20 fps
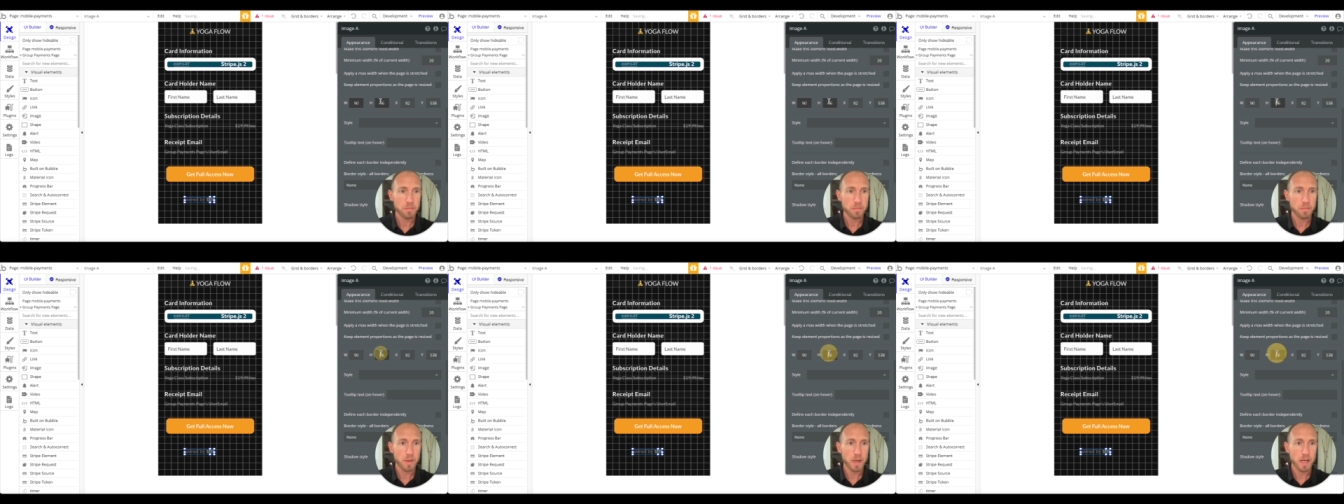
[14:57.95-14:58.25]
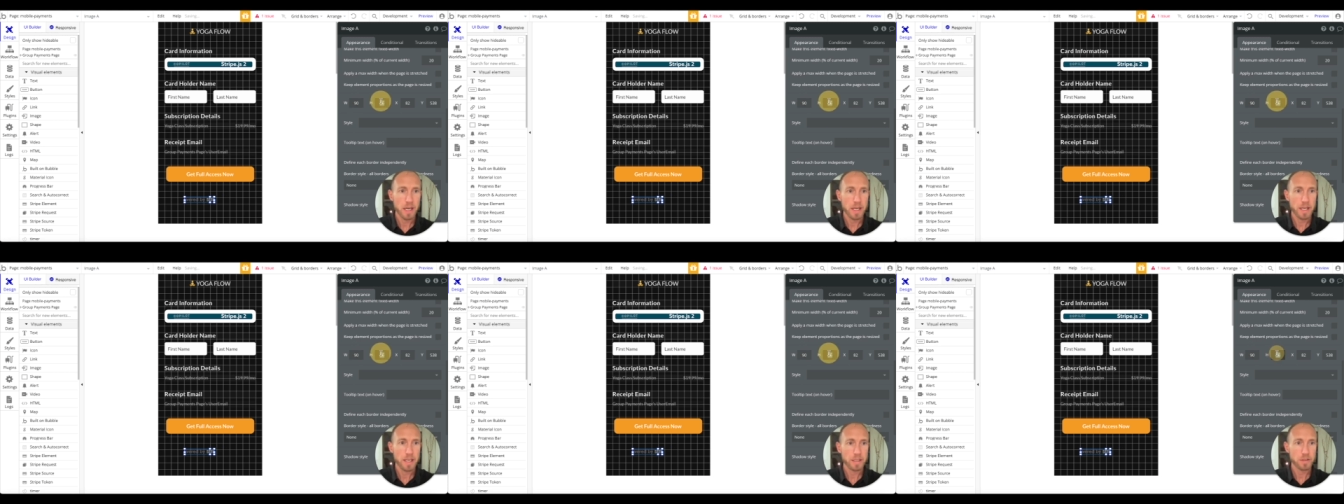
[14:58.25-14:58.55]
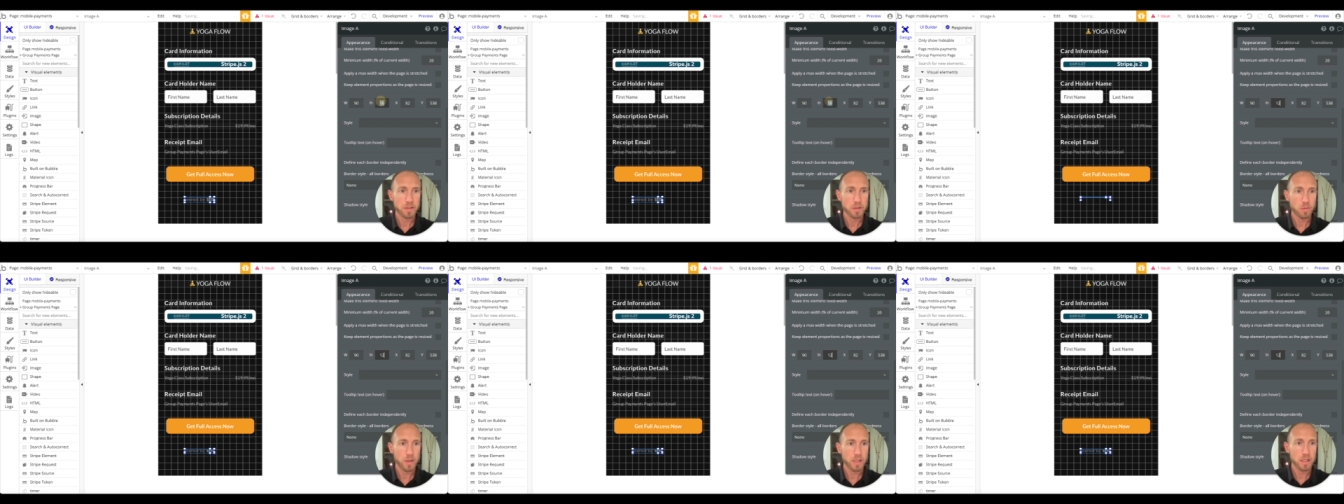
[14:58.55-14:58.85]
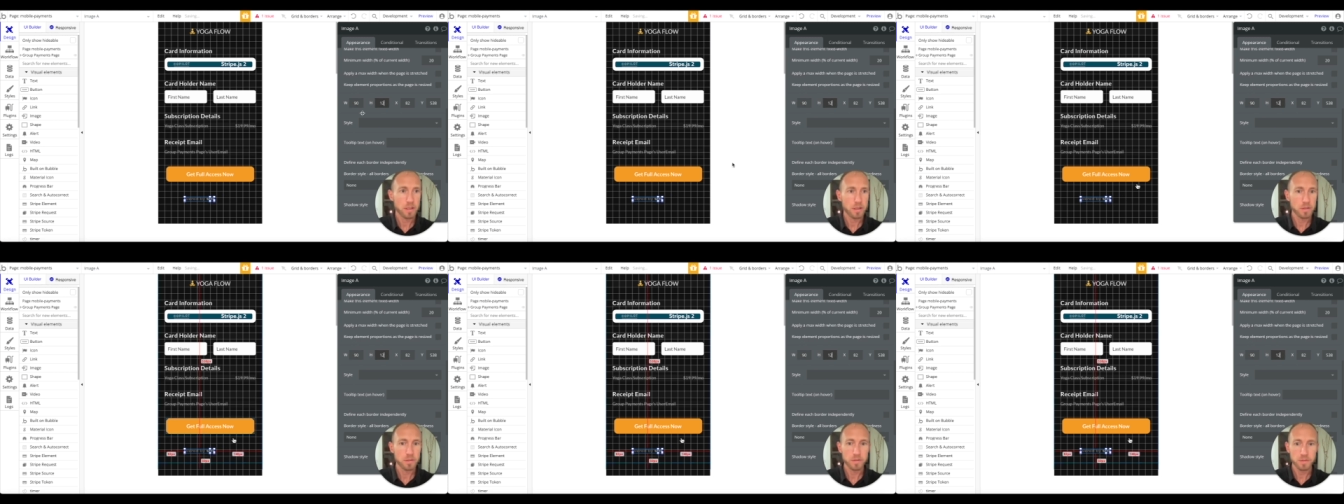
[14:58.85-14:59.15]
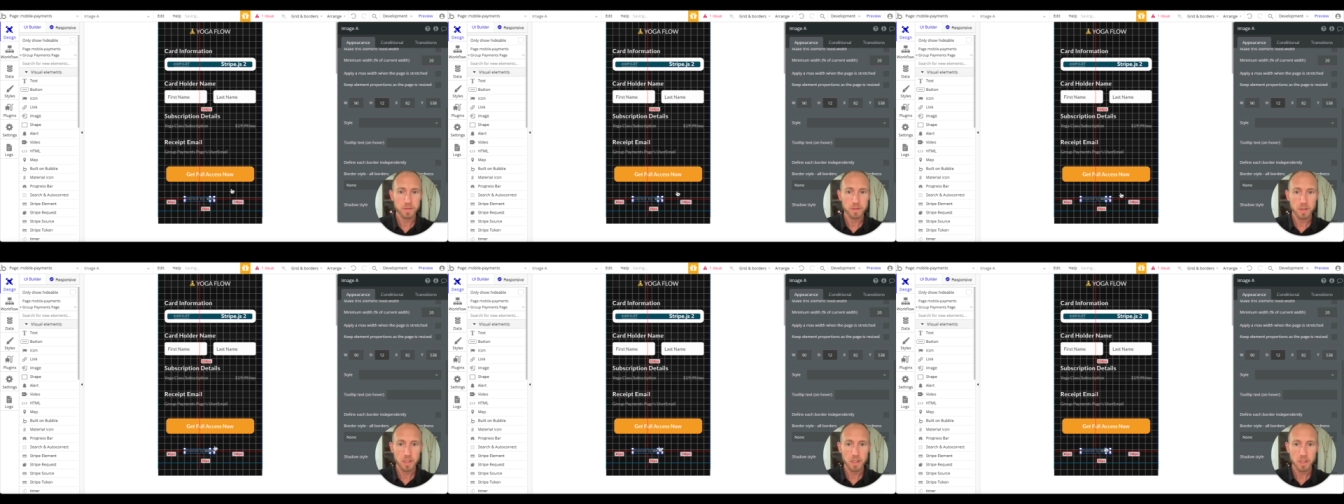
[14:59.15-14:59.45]
by 12.
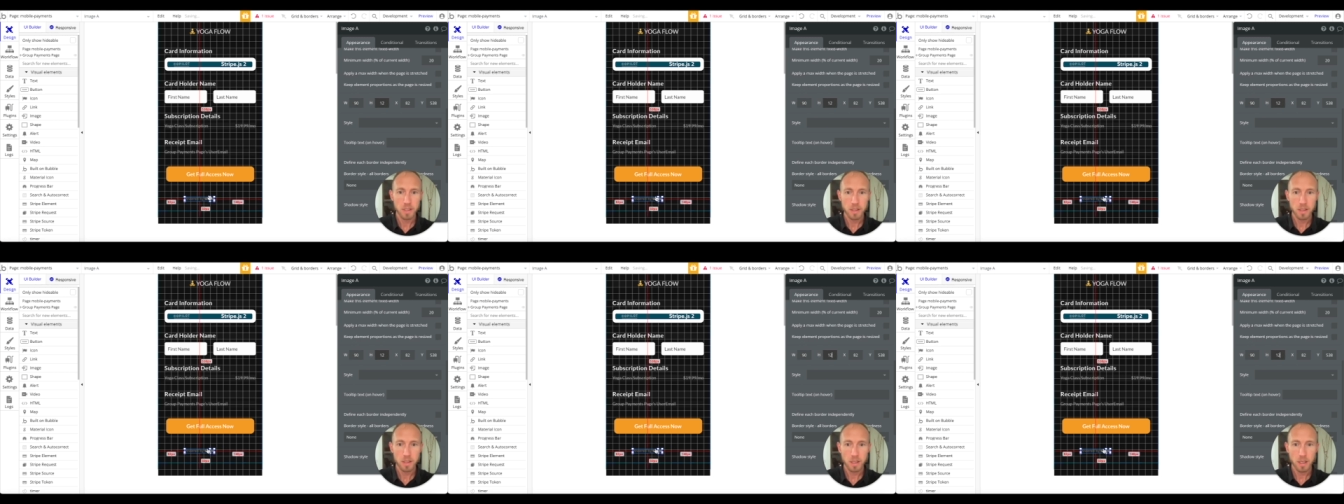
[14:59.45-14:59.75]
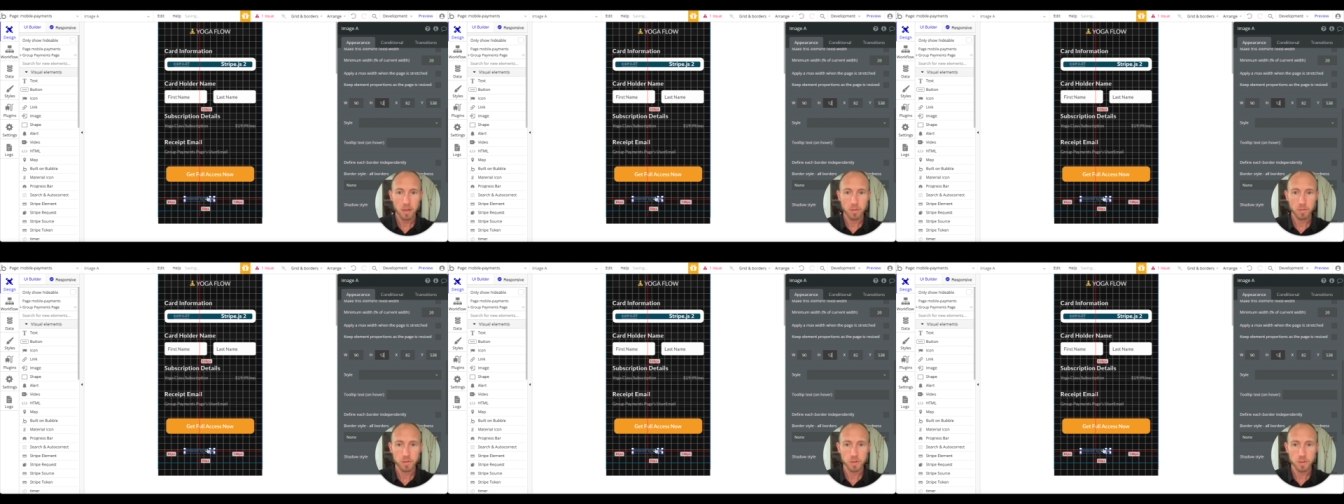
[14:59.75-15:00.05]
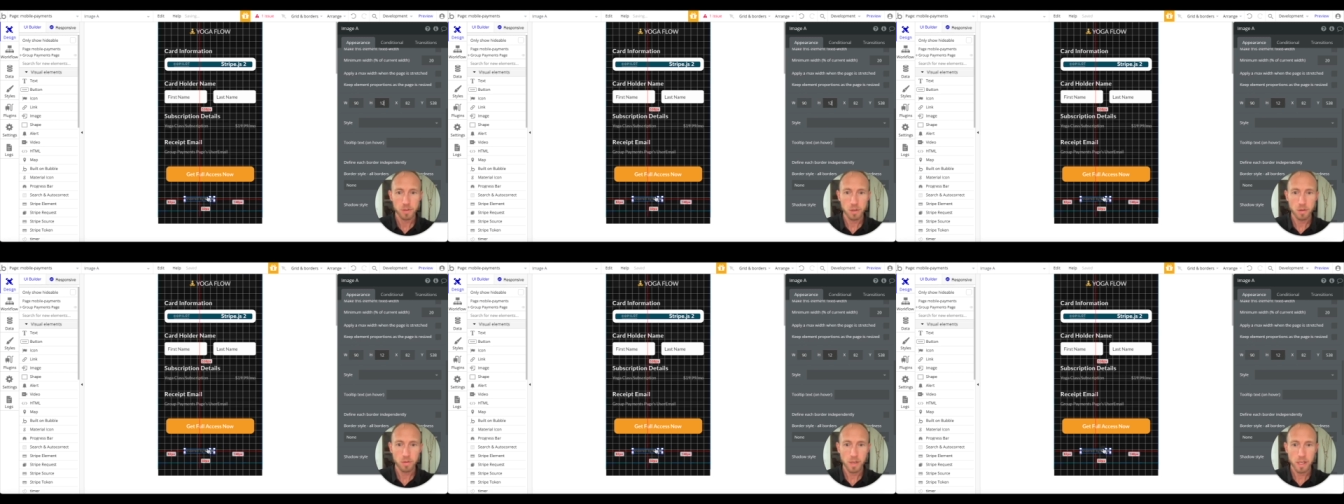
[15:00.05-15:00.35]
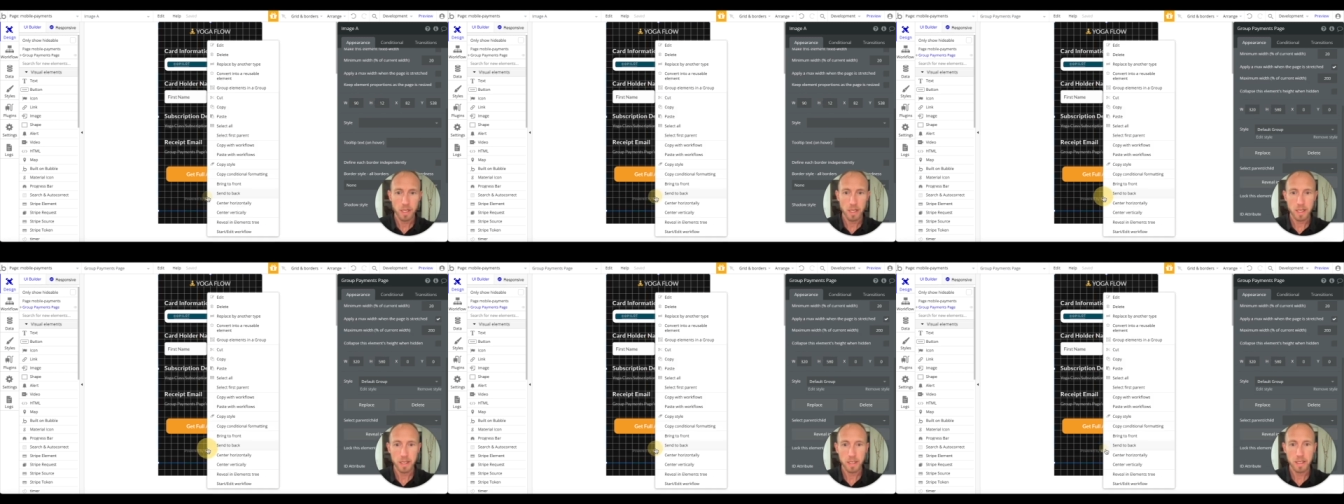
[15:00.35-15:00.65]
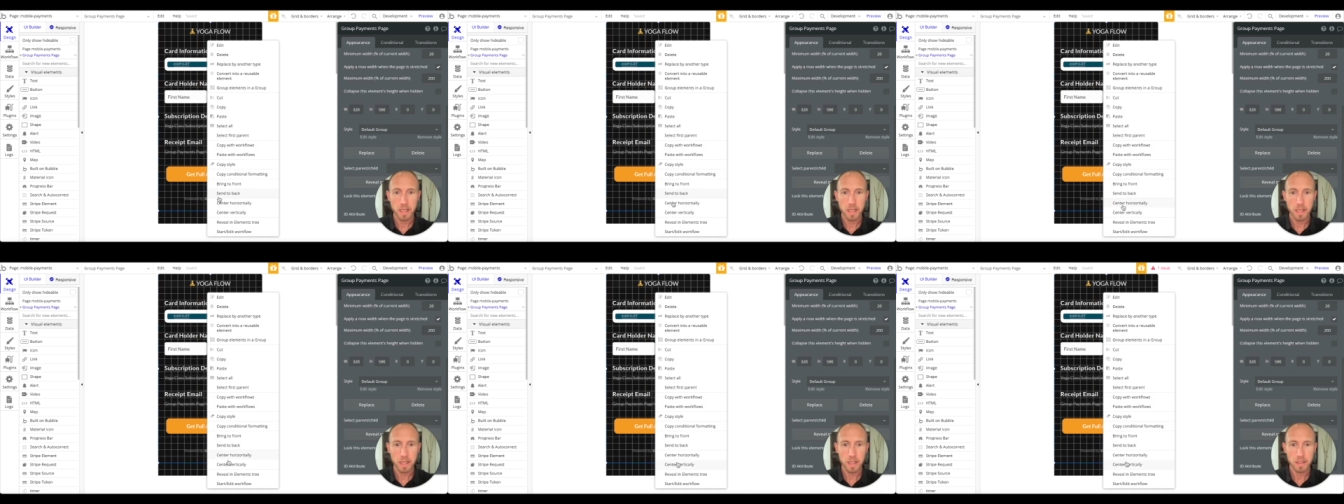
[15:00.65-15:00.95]
And we'll just go ahead
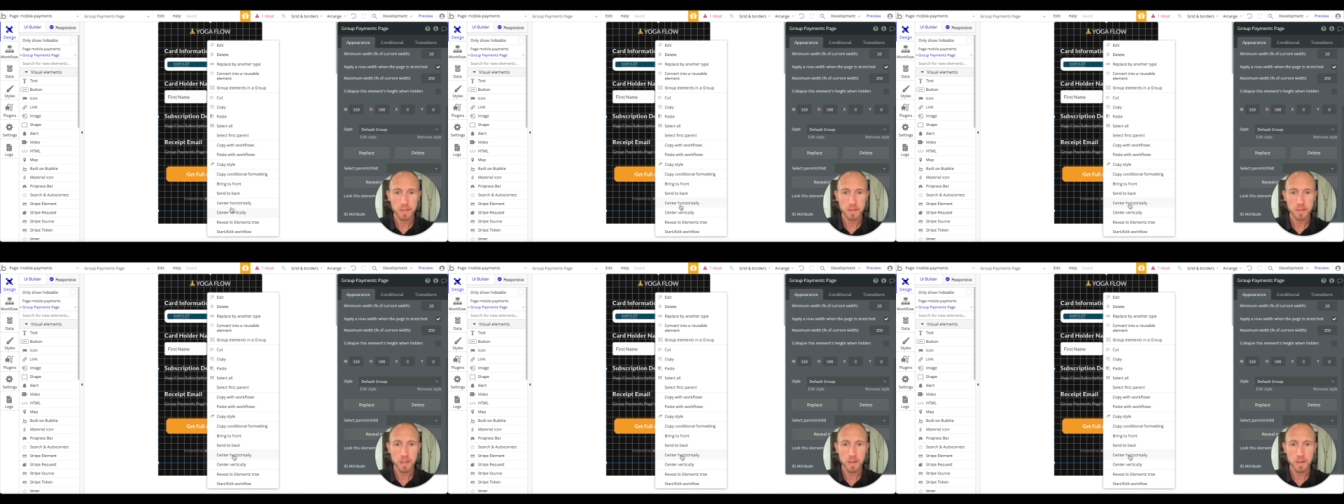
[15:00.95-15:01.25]
and center